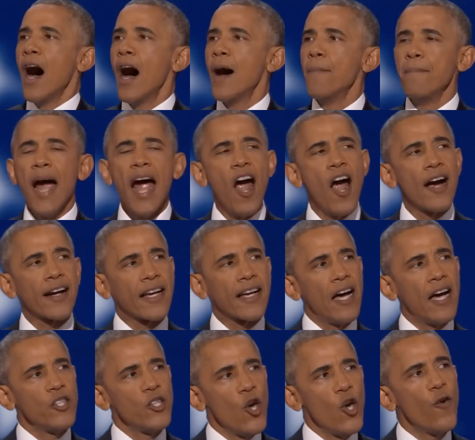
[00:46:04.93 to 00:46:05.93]

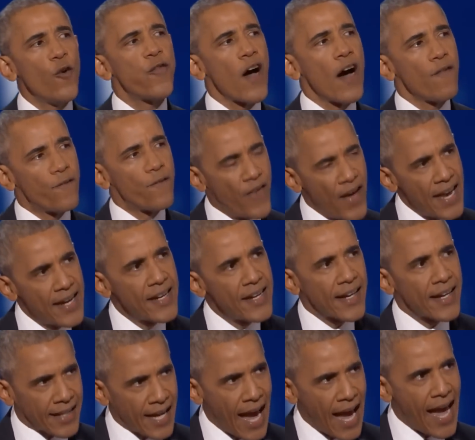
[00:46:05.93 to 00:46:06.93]
America, you've
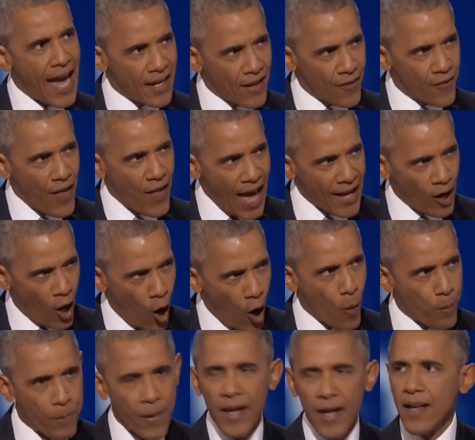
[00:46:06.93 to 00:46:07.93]
vindicated that
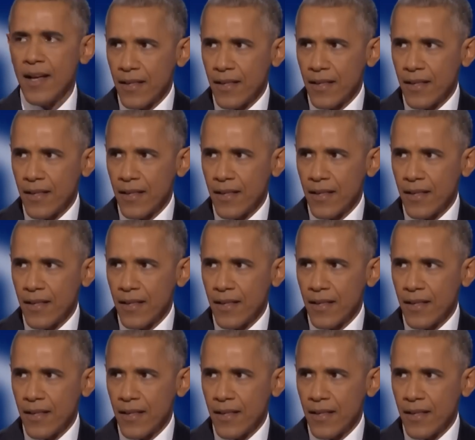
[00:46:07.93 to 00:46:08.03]
hope